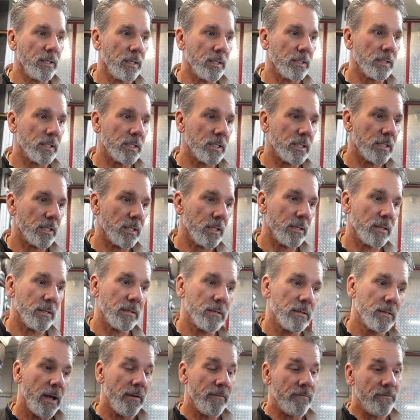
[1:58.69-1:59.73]
It's a
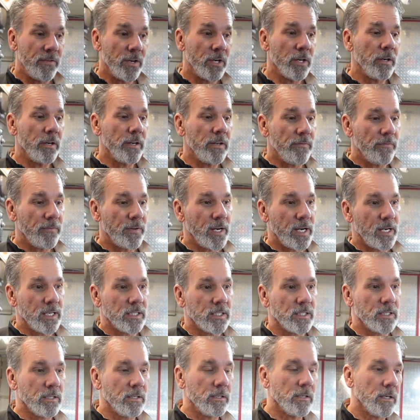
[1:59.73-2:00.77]
very
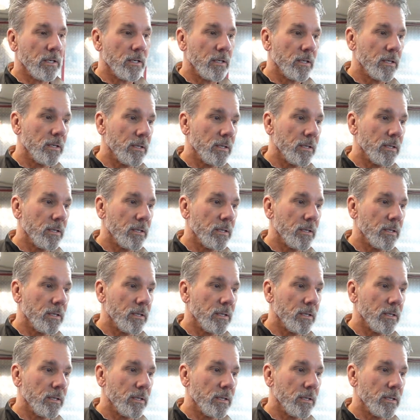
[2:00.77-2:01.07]
fast car.